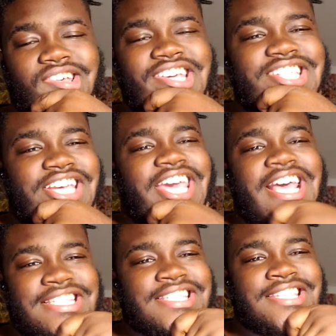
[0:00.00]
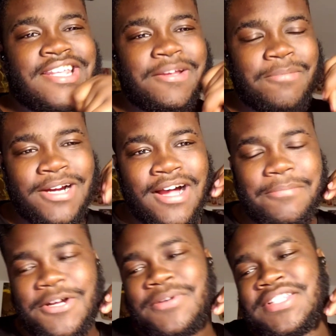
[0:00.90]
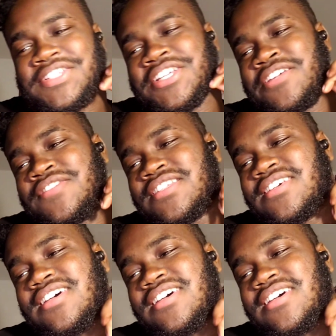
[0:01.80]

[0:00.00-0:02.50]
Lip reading: It's in Kansas City, bro. I'm gonna go with the Chiefs.